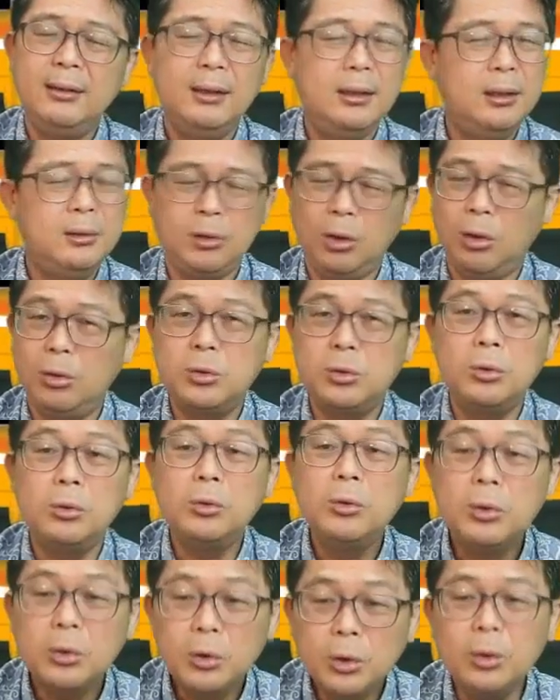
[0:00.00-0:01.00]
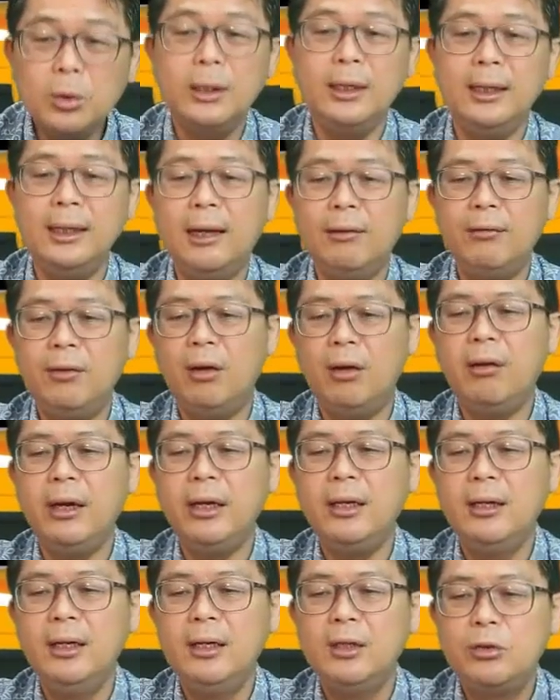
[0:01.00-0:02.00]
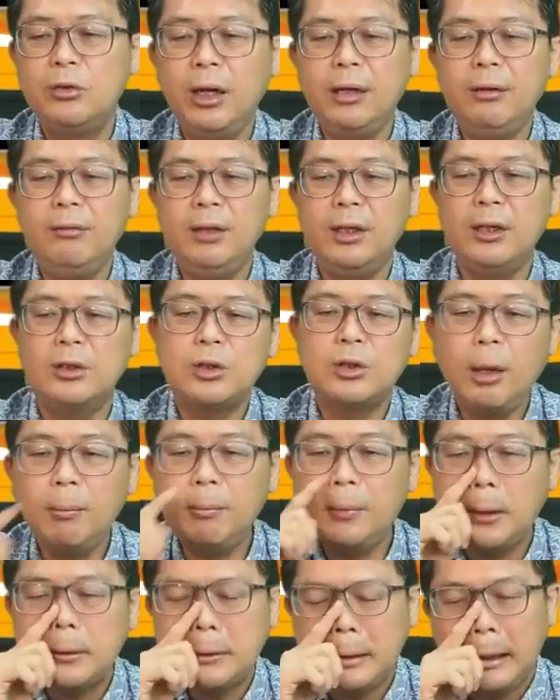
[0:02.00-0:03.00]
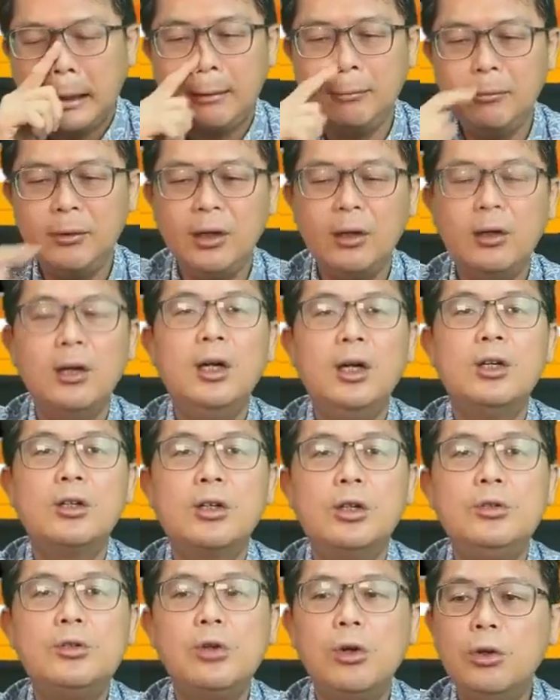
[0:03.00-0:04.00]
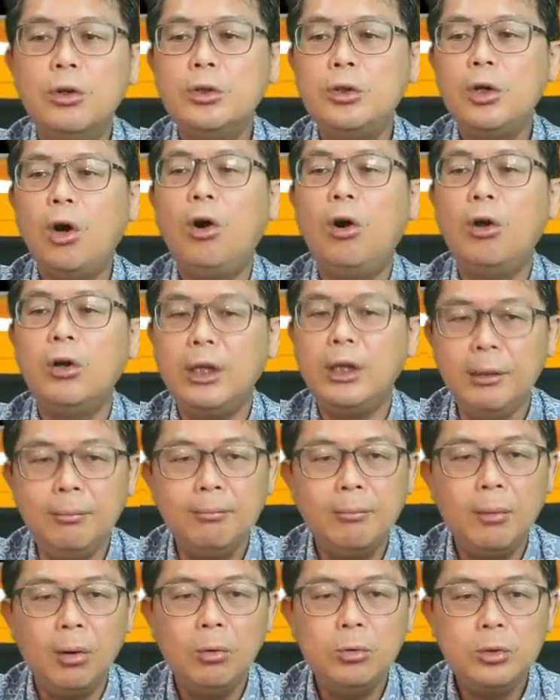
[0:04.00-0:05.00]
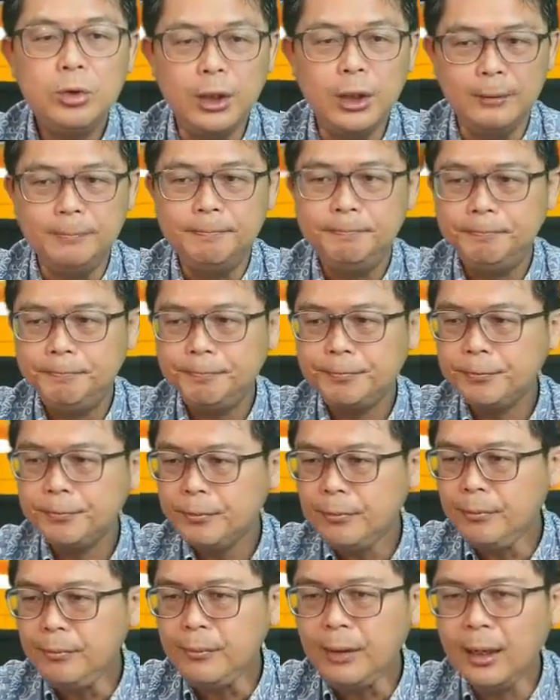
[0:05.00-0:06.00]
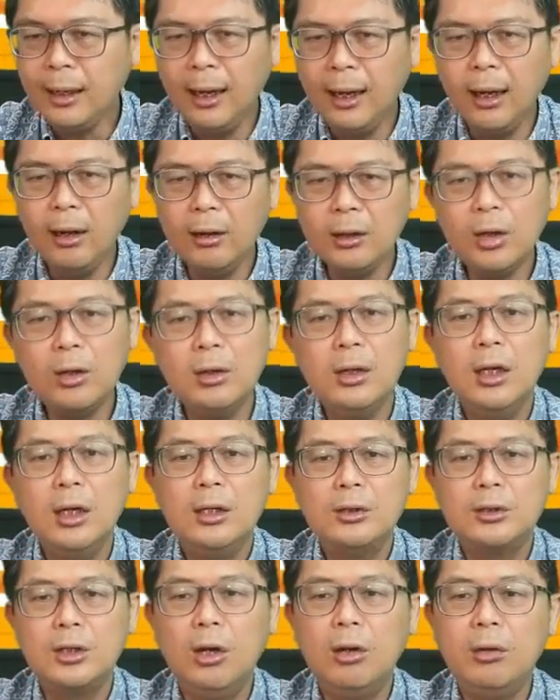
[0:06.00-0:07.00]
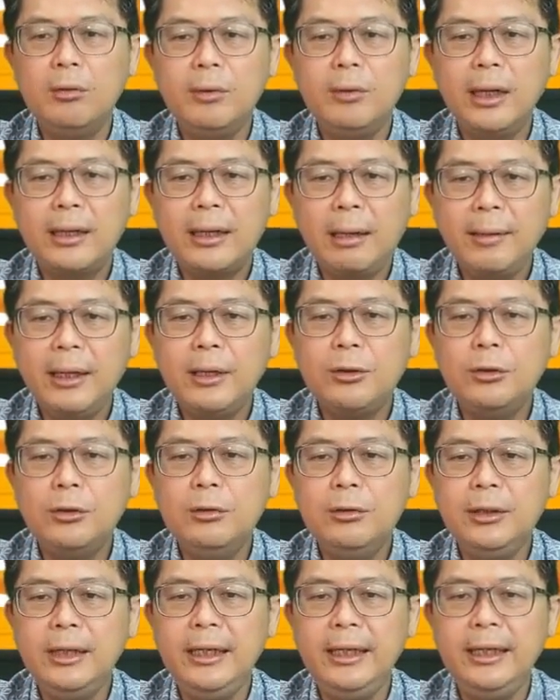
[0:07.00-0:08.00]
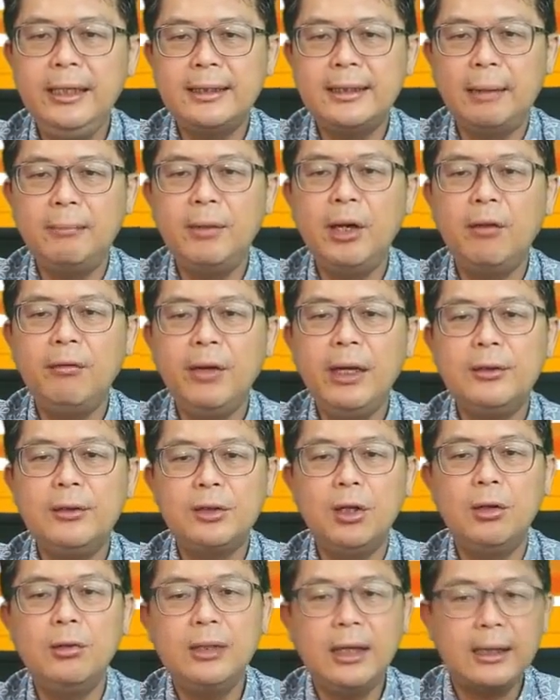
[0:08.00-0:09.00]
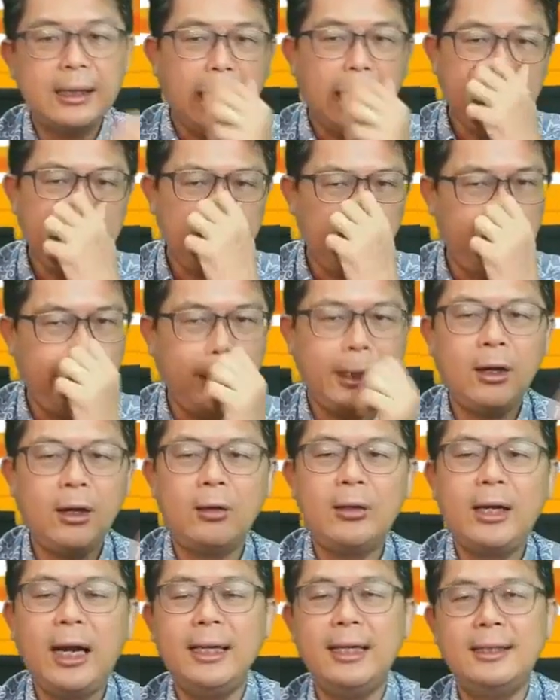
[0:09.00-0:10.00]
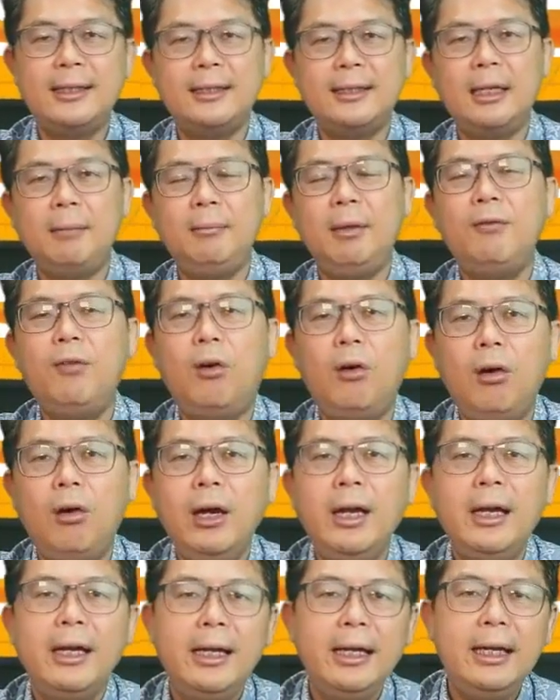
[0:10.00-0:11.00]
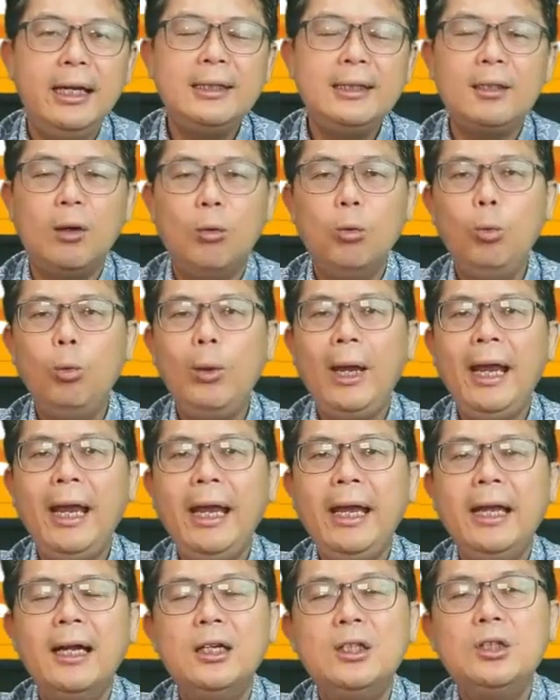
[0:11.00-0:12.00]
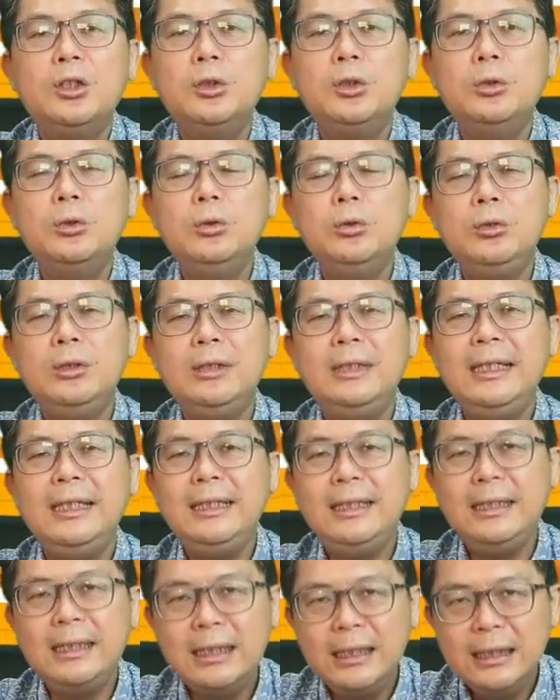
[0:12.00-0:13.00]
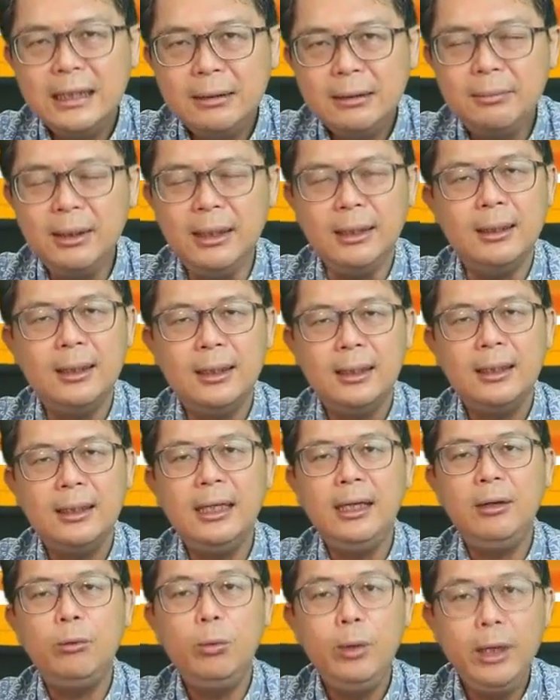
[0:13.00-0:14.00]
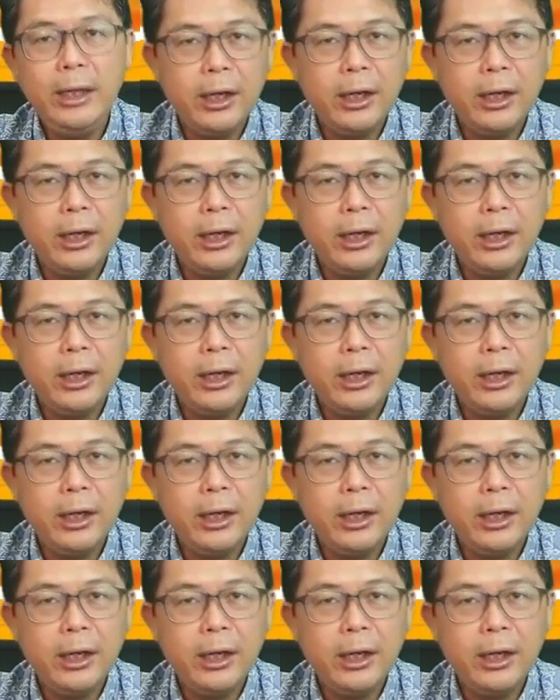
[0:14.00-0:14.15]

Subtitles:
8%, it's also good enough. All right, trade with a stop loss like over here. Control your emotion. So we are coming to the summary of it. So the guide to a Pentagon guide, as I said before, it is a way to determine